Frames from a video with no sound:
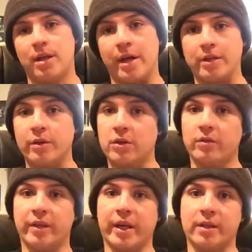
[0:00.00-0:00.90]
And it's always
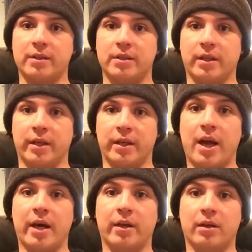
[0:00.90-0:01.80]
overcast and
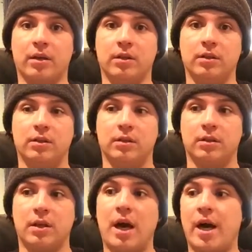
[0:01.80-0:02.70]
not at all
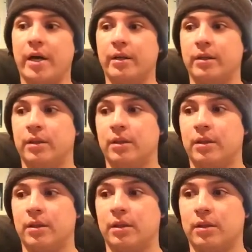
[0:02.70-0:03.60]
hot.
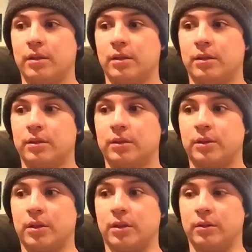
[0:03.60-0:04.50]

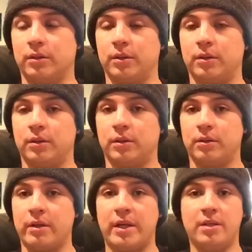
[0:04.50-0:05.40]
So
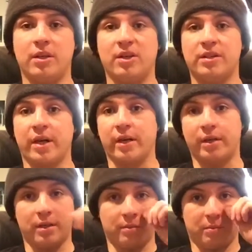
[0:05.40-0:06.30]
he's all excited
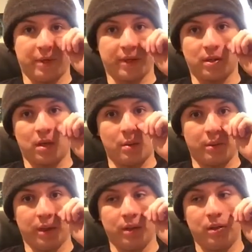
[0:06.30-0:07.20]
and I'm like a
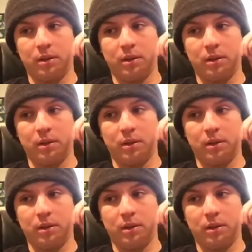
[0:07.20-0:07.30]
zombie.